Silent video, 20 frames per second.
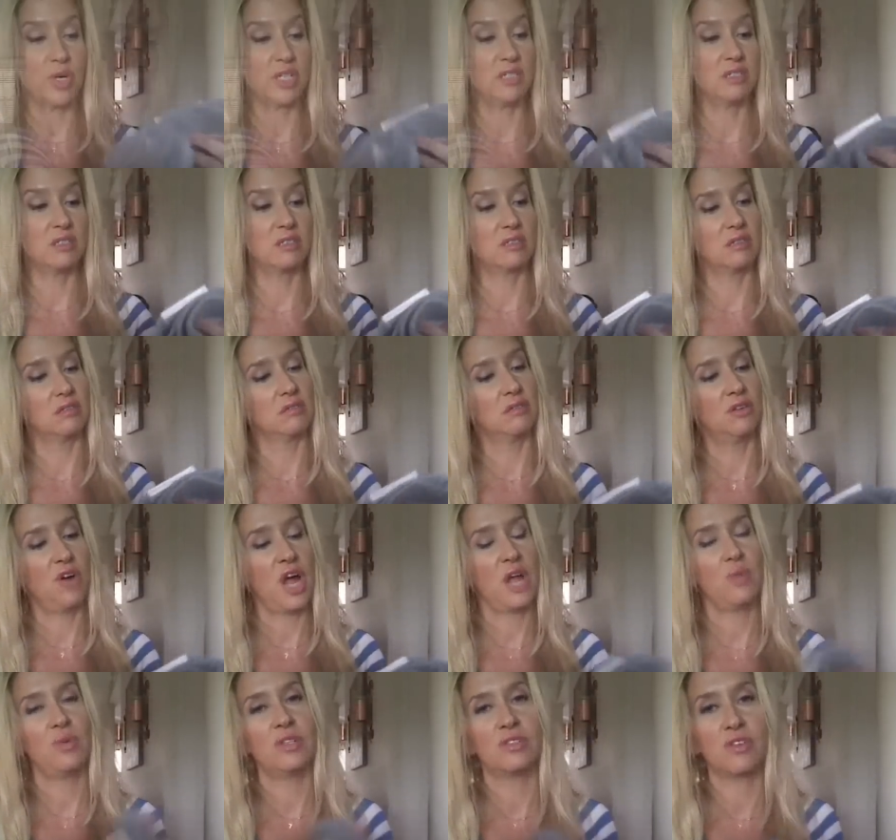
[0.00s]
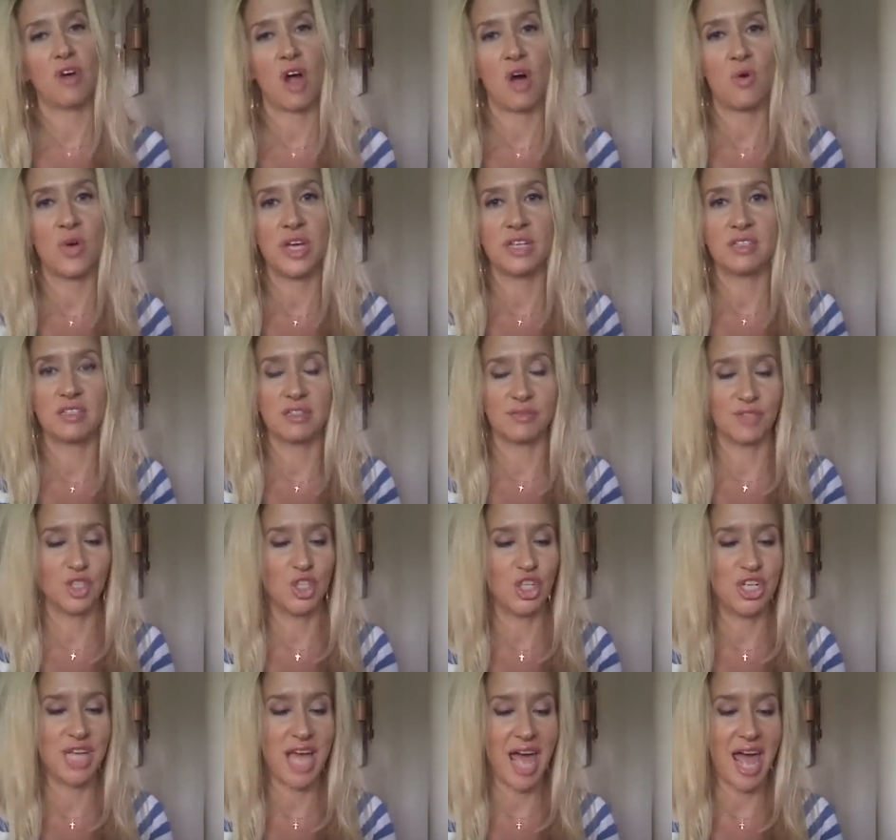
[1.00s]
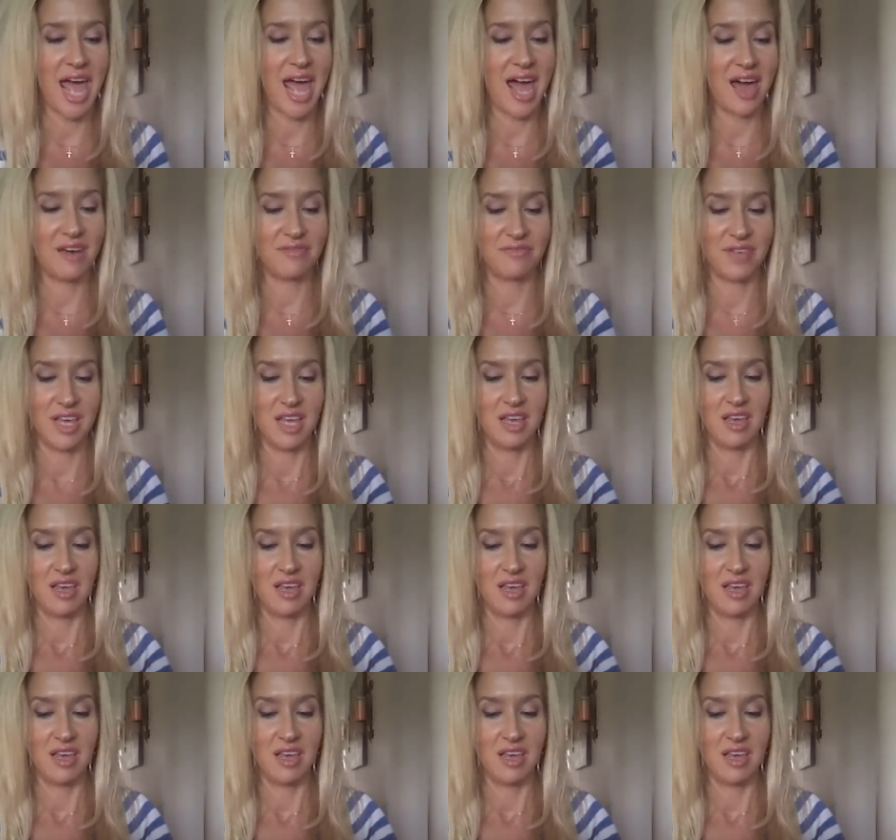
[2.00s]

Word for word: ones. Gray ones are always good to have.